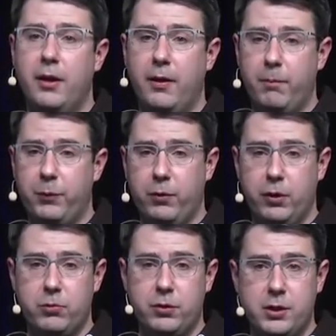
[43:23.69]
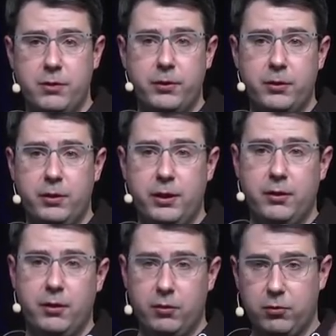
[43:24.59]
Um, in order to achieve that, you need
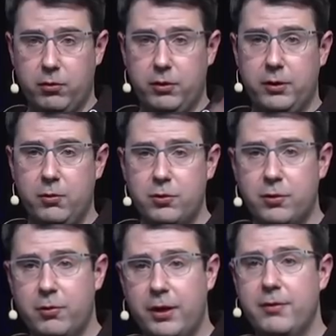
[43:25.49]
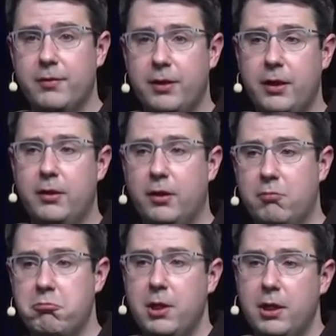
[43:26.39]
a so-called dilution cryostat,
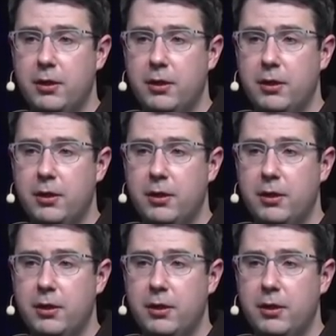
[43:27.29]
and